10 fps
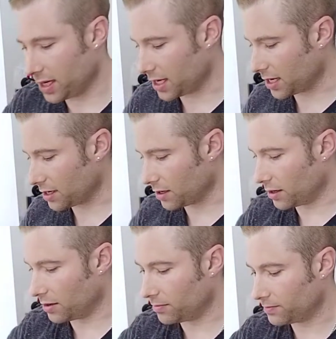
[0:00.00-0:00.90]

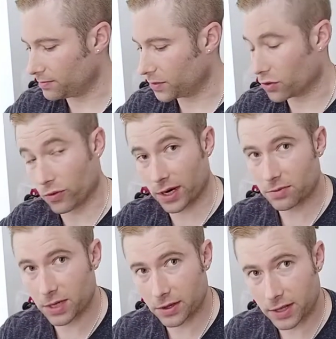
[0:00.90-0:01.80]
can correct
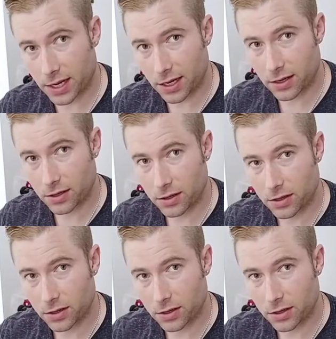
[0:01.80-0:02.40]
me on that,